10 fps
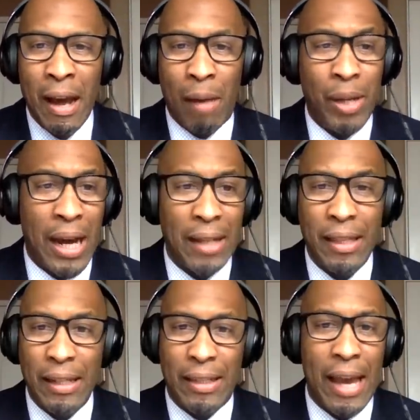I mean, I
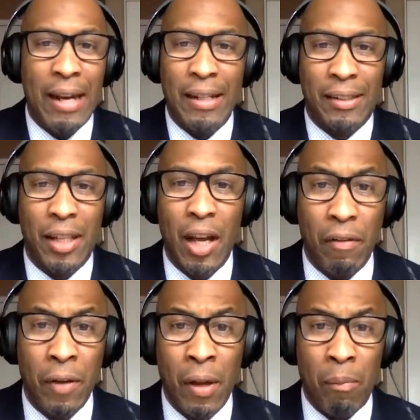think that in
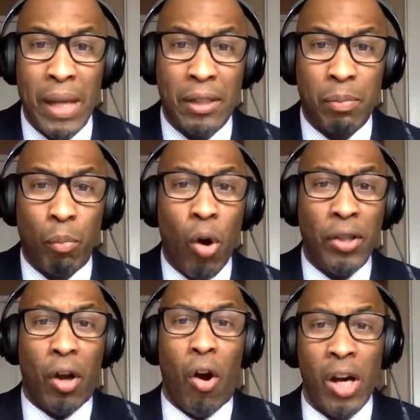itself makes
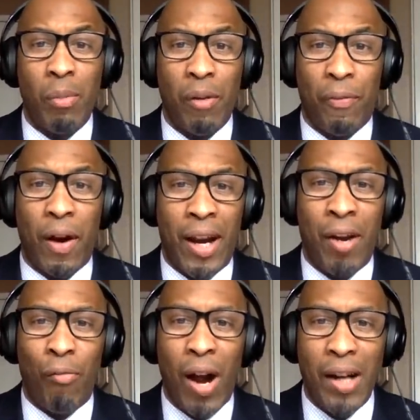more the argument for
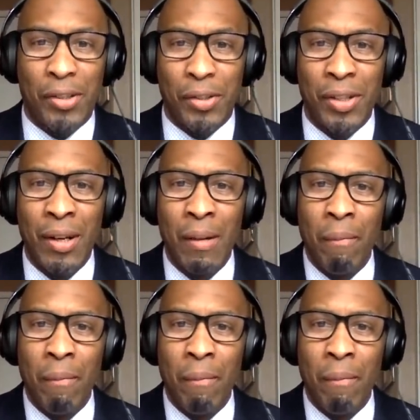Aaron Rodgers.